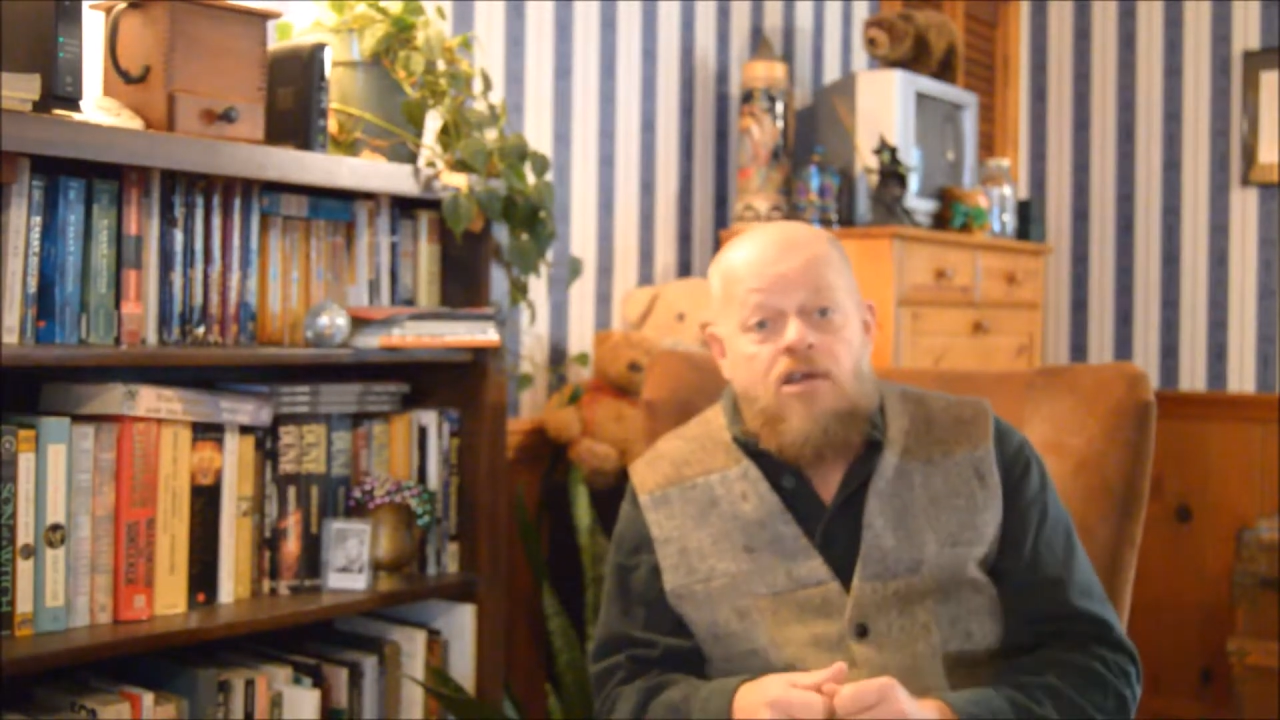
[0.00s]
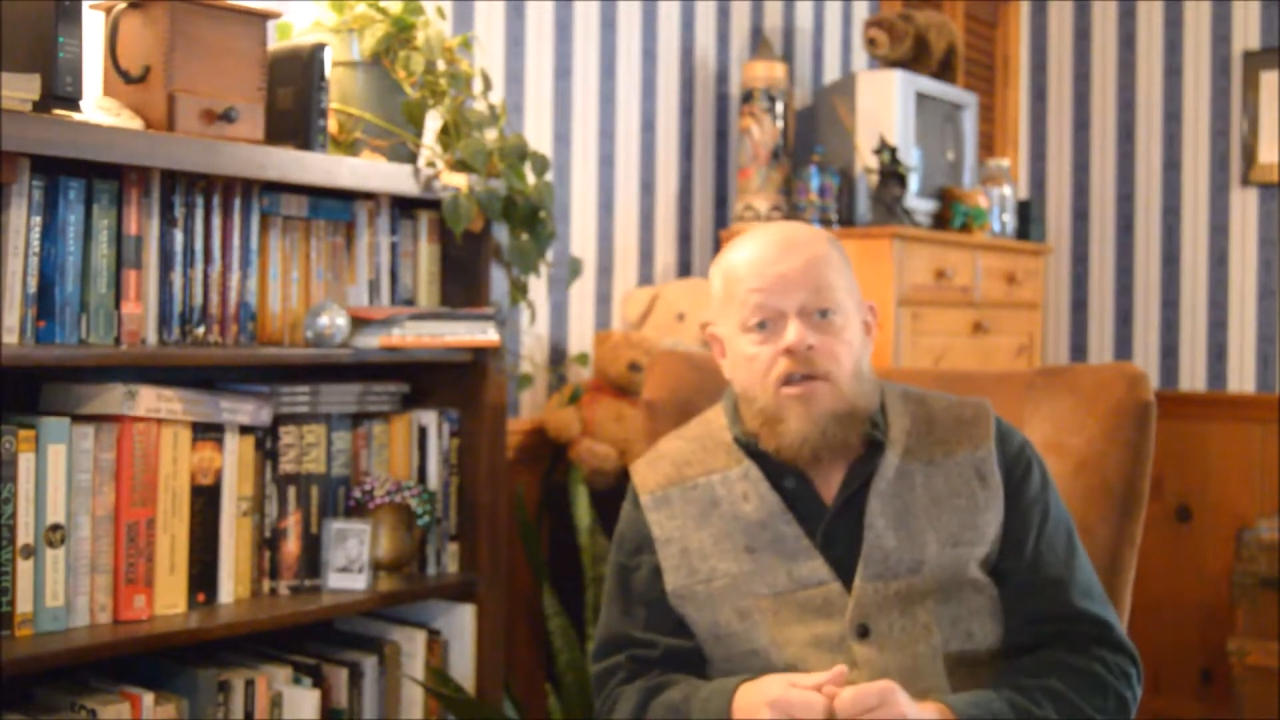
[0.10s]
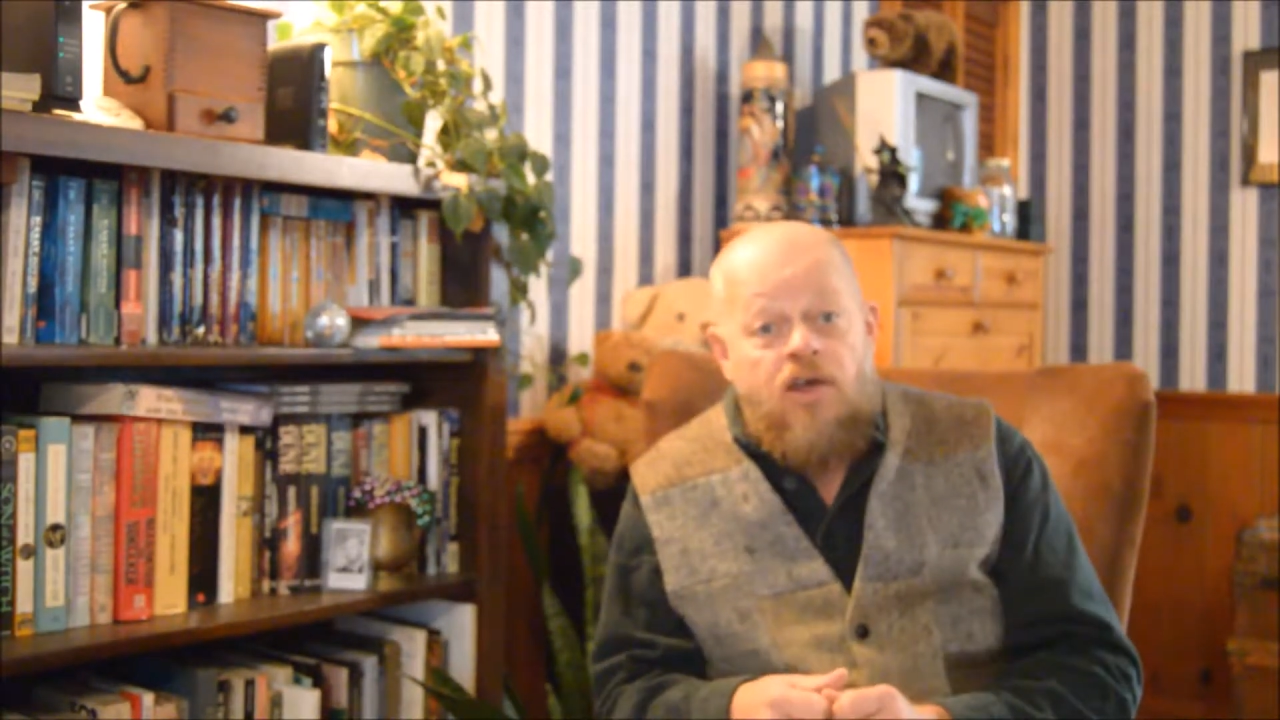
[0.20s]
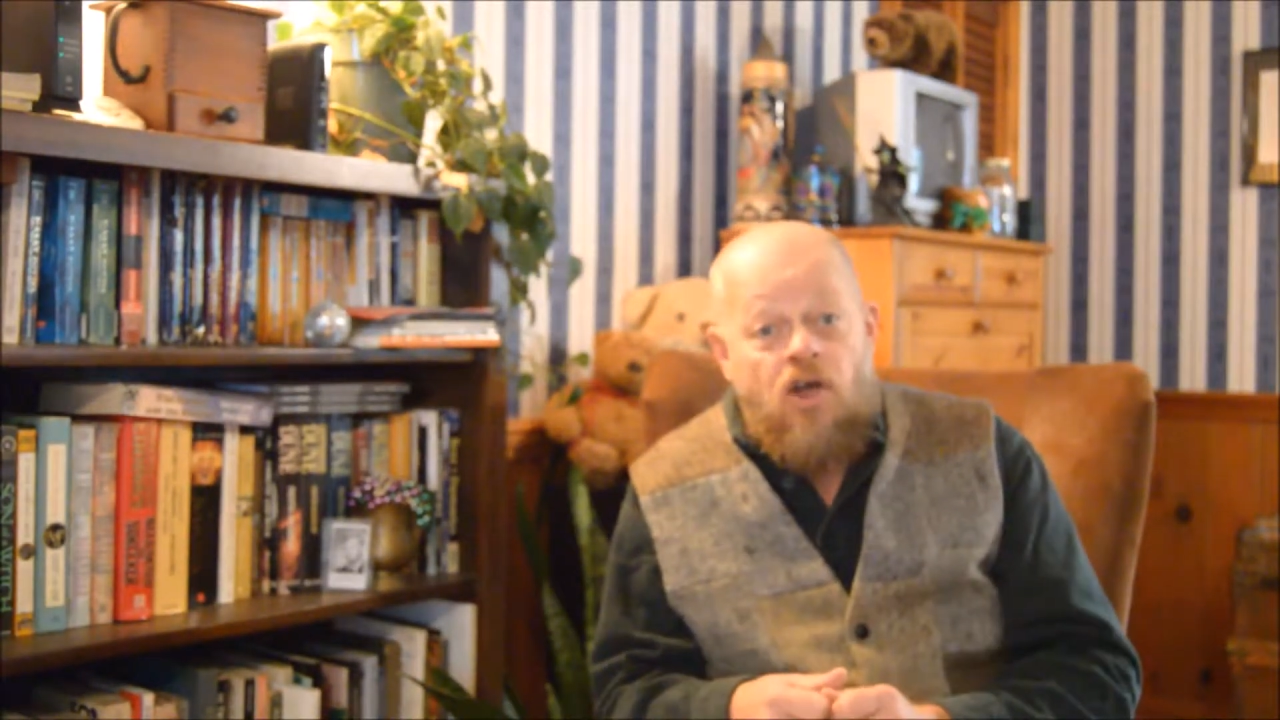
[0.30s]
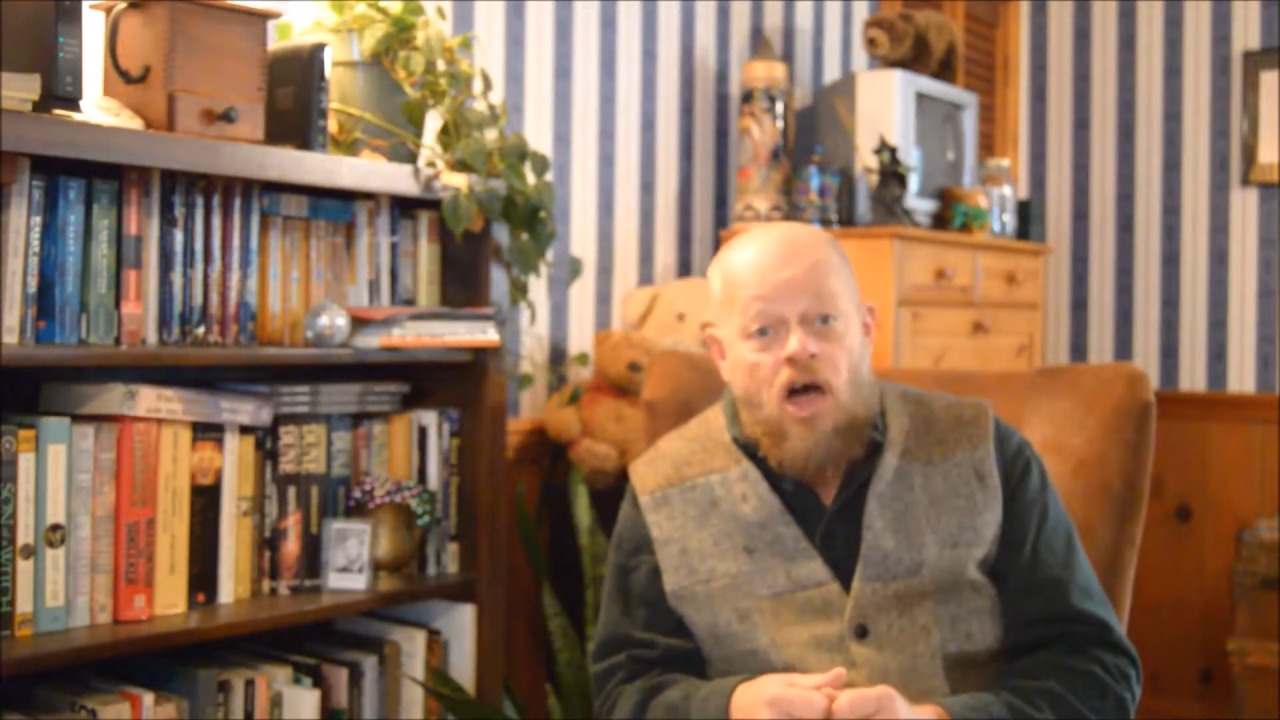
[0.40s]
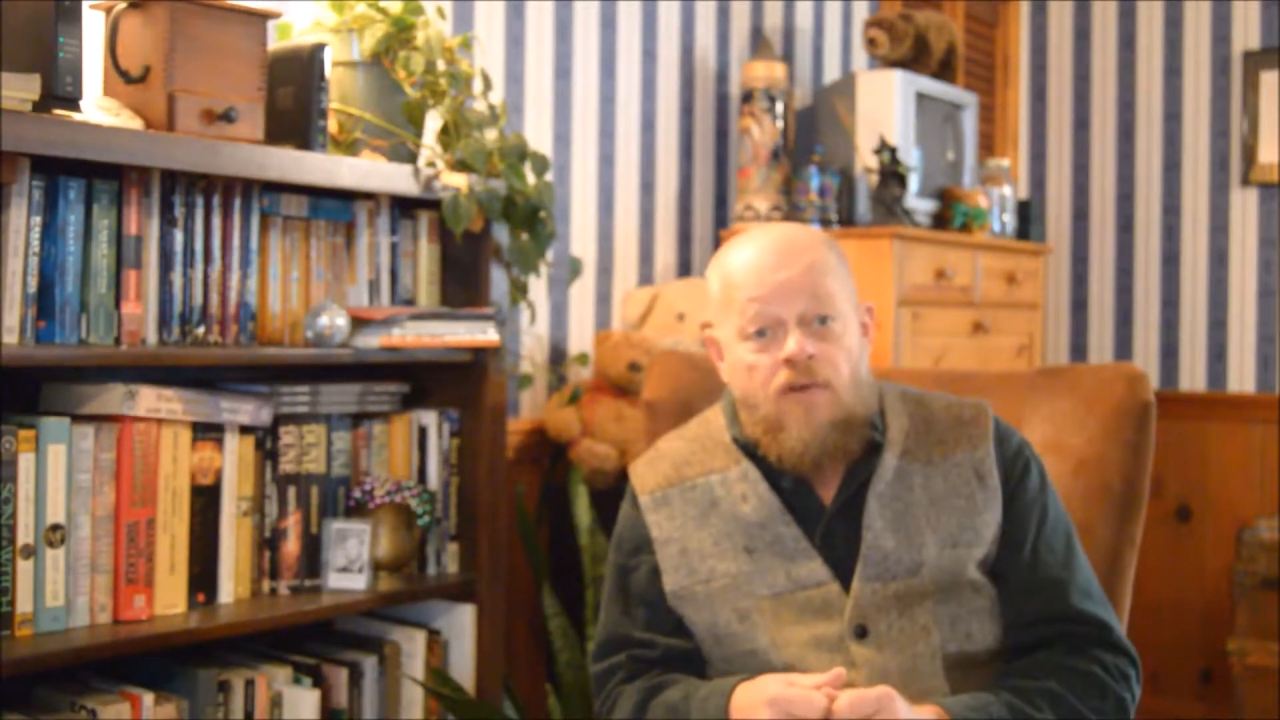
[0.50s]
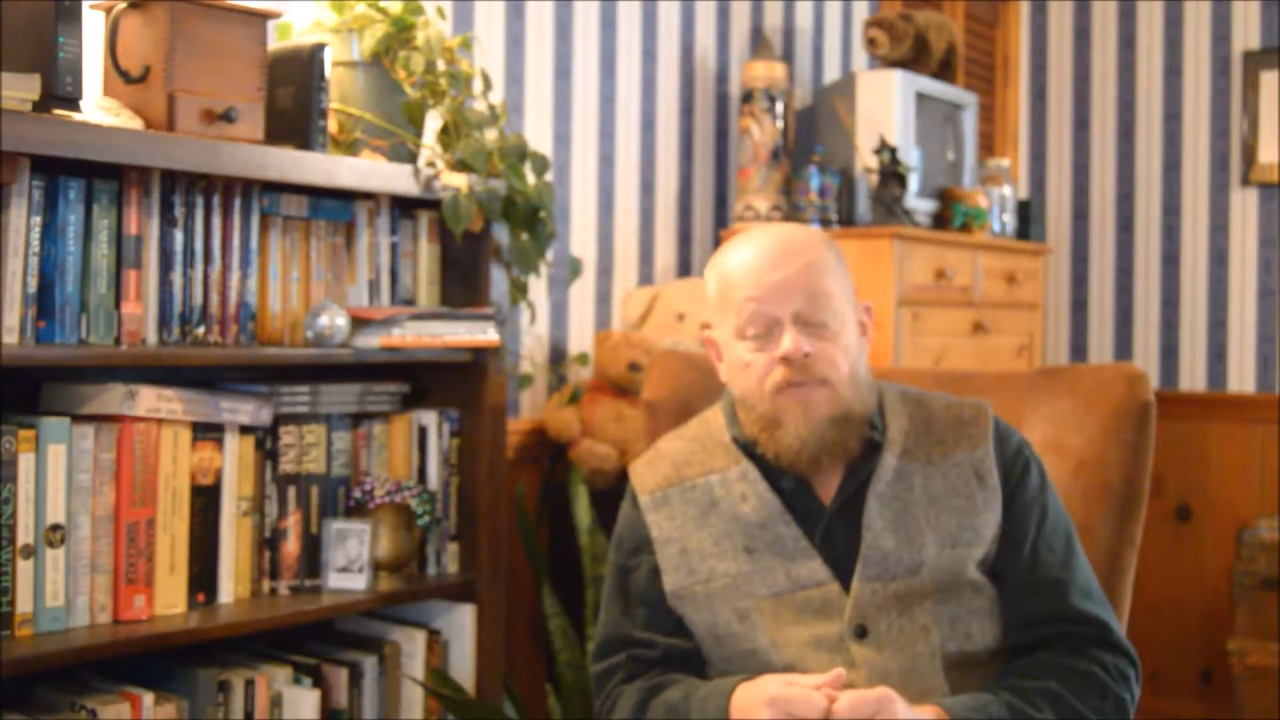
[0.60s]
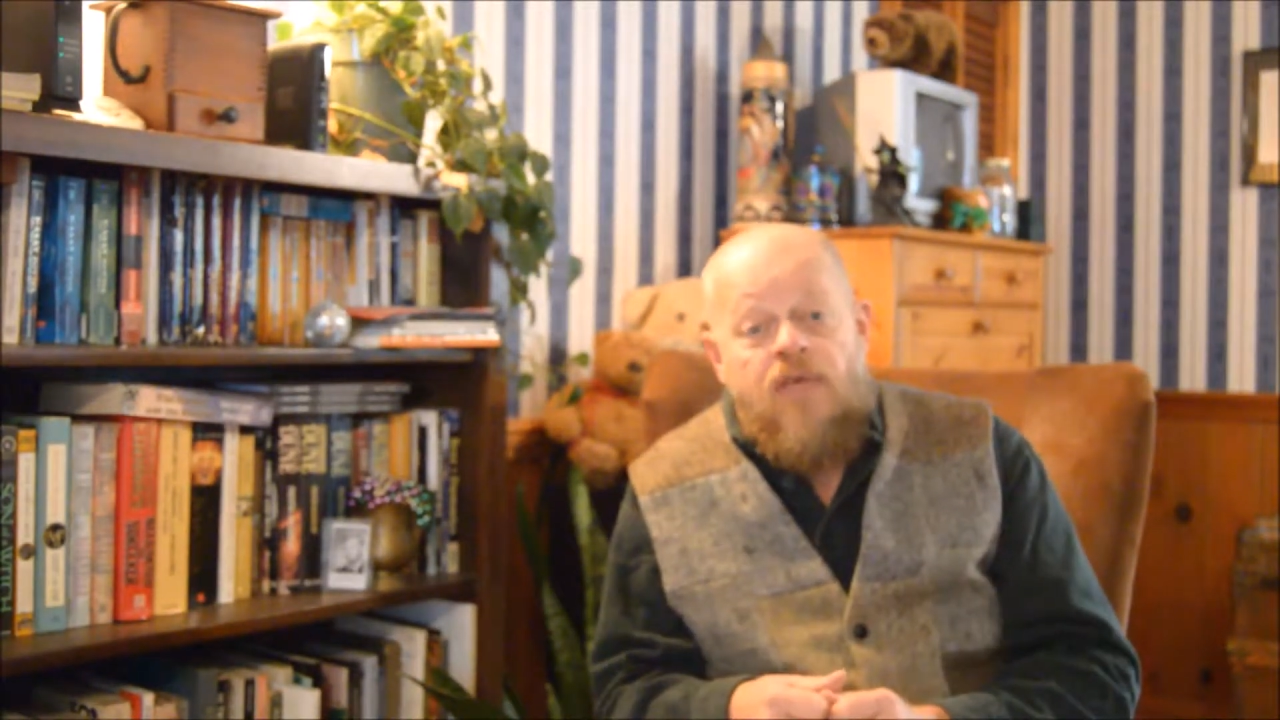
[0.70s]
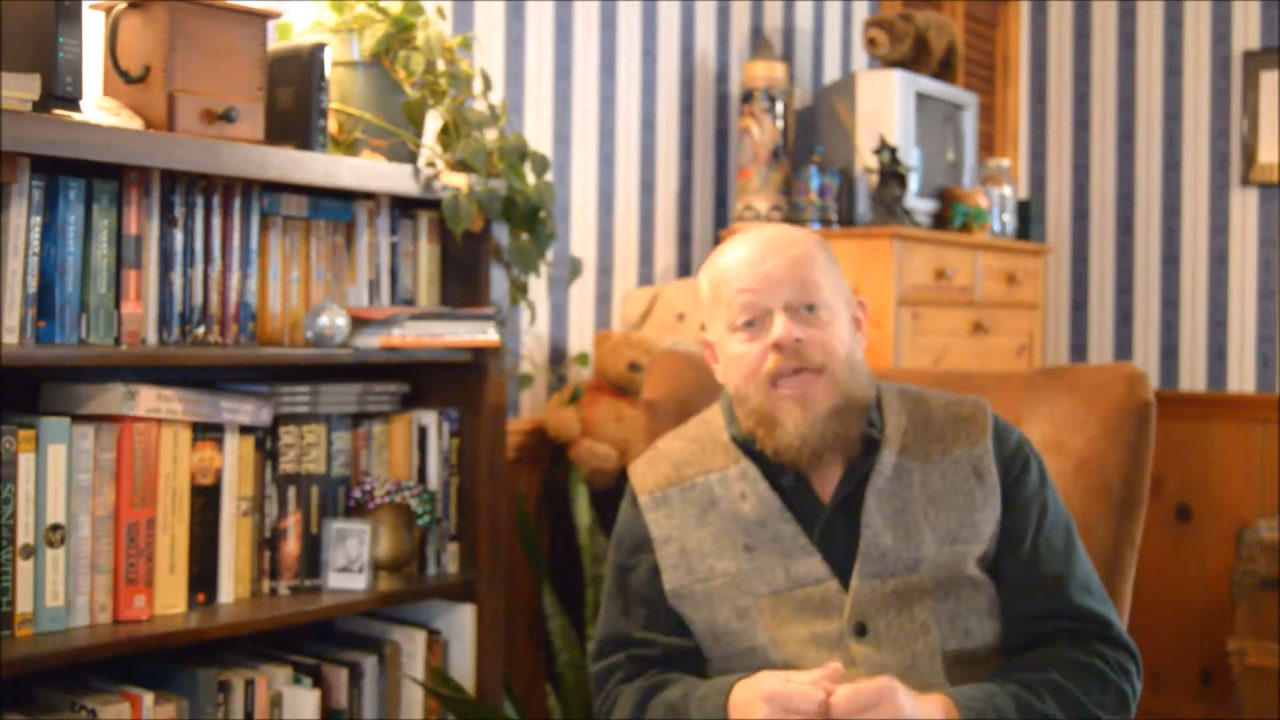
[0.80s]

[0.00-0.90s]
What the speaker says: cut off